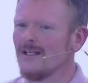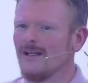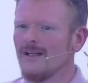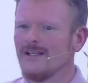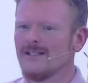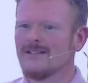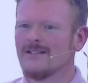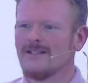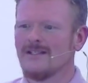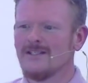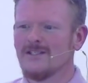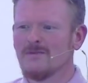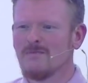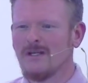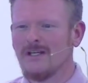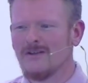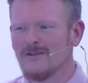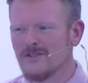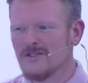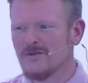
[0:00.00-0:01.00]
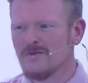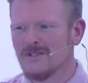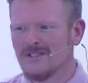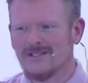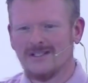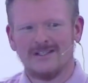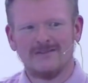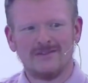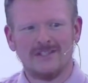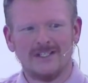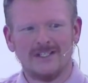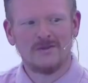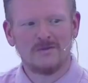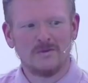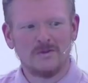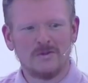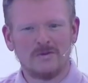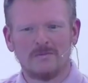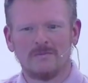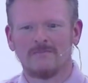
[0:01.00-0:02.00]
nice things about her and she wasn't even
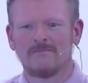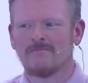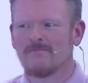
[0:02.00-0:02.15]
room.